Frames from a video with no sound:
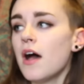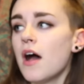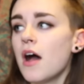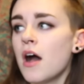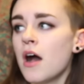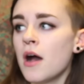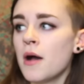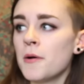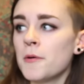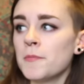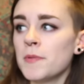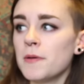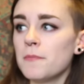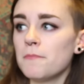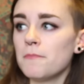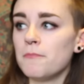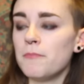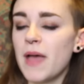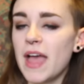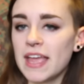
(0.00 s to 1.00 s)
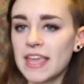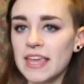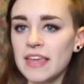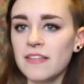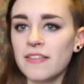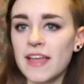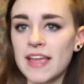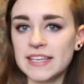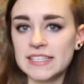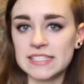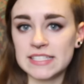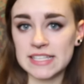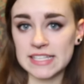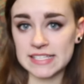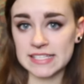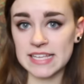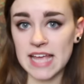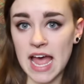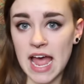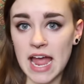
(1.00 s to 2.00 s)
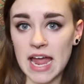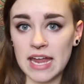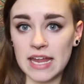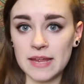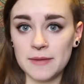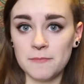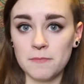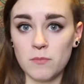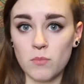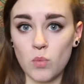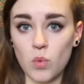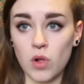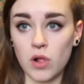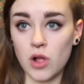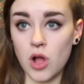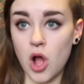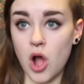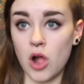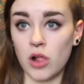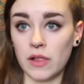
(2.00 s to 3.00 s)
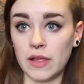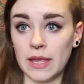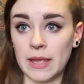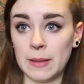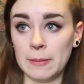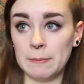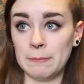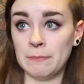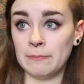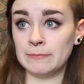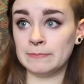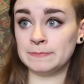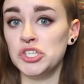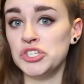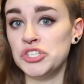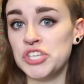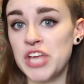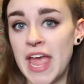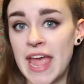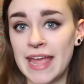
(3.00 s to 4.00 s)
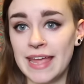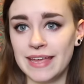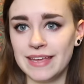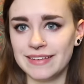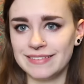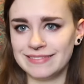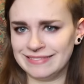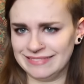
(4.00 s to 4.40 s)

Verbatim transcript: Um, Becky liked this guy. We'll call him Jay.